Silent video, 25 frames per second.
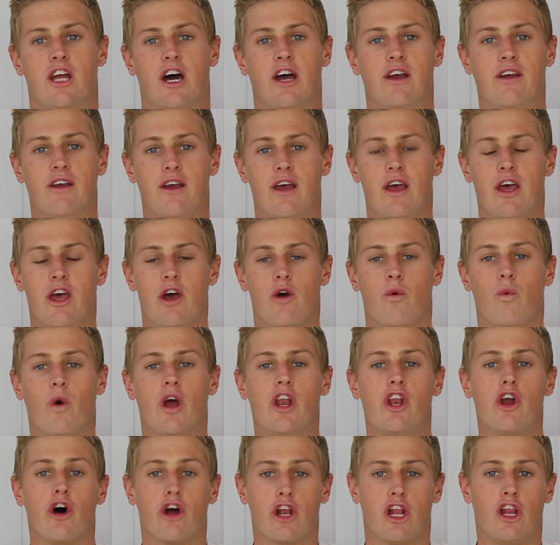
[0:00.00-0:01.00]
You know,
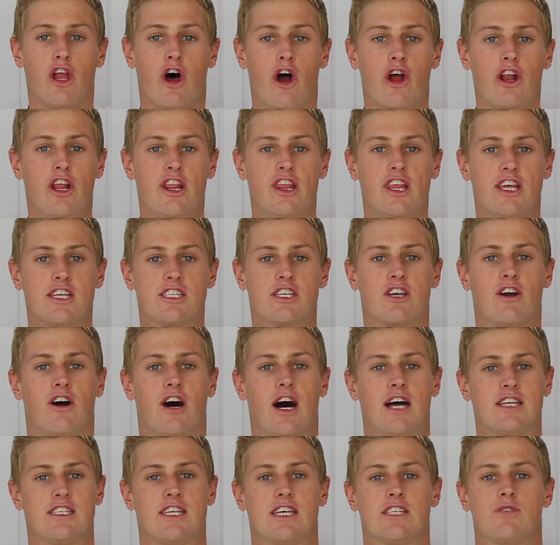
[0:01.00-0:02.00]
we're not alone in this,
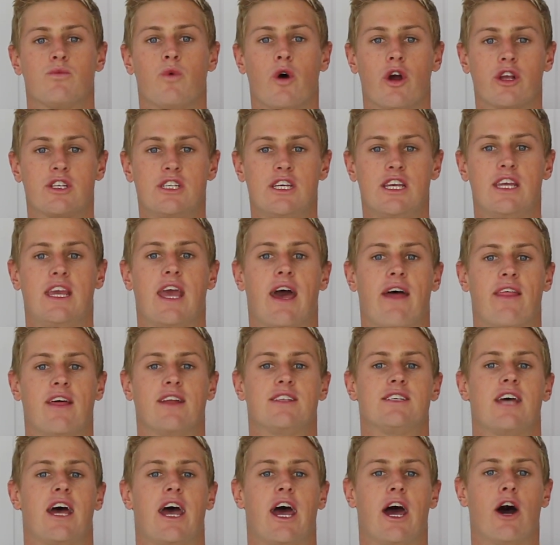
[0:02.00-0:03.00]
guys. Let's work
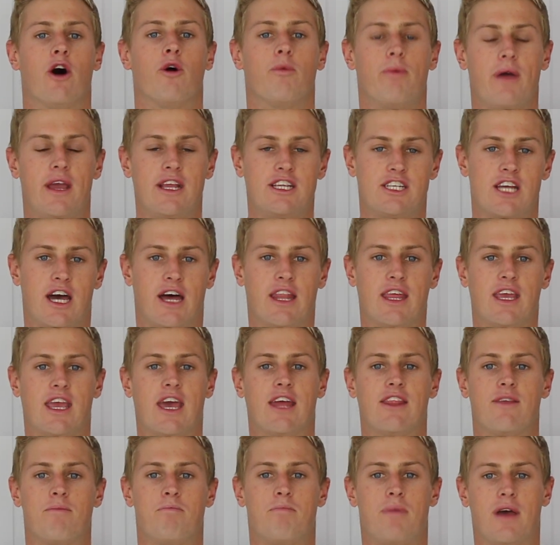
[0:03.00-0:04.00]
together to help each other
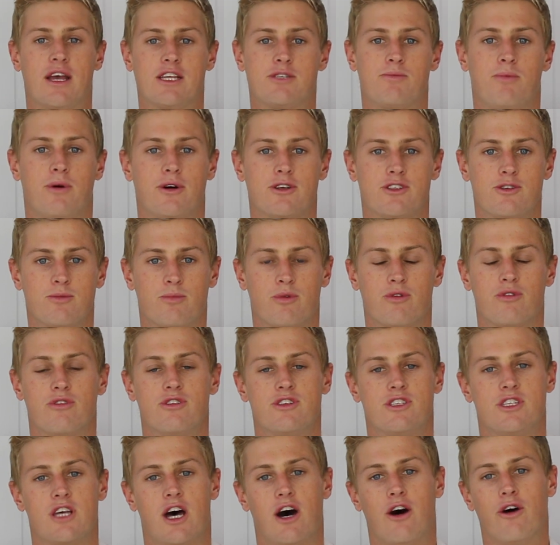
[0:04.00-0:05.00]
get the best possible
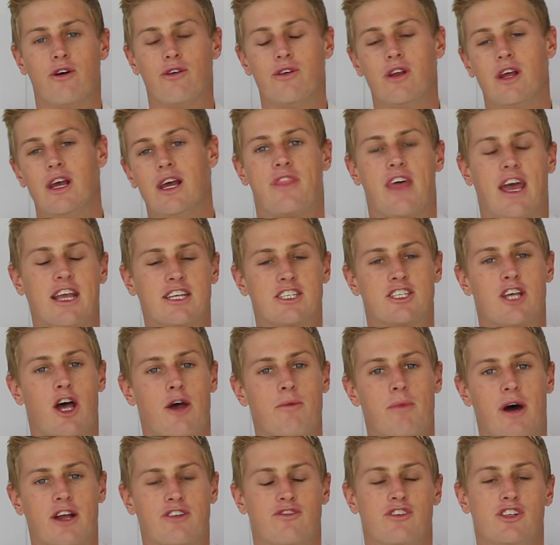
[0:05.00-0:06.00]
result. Thanks
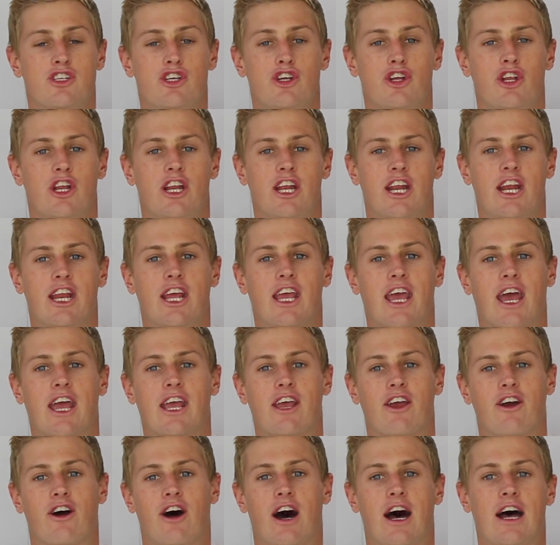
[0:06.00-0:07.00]
so much for tuning in
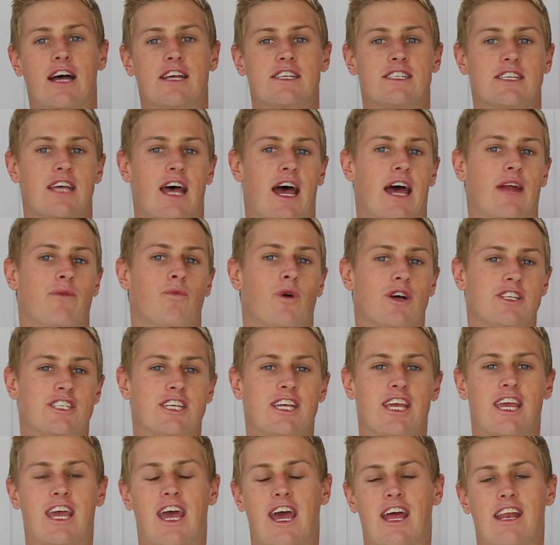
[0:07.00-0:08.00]
again, guys. And
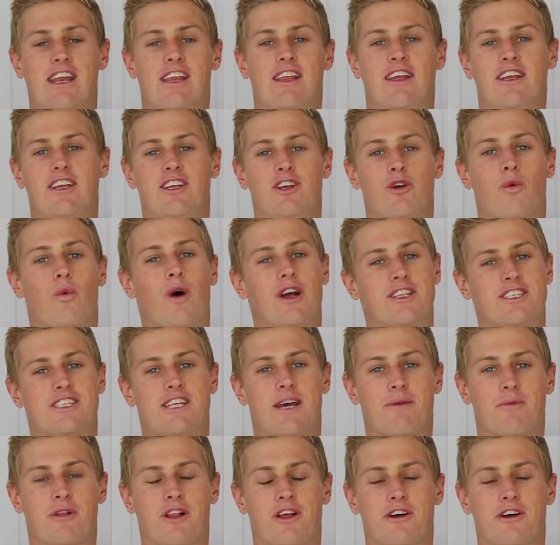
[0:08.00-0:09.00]
once again, you're one step